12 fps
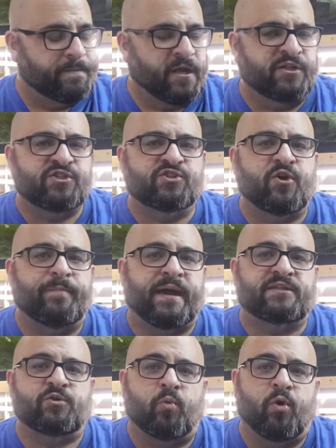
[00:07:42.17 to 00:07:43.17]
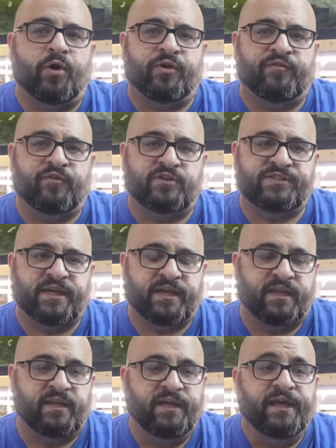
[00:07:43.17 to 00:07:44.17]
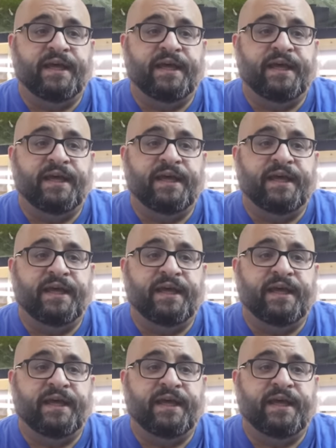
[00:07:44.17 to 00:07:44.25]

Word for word: Let's just go back to water for a second.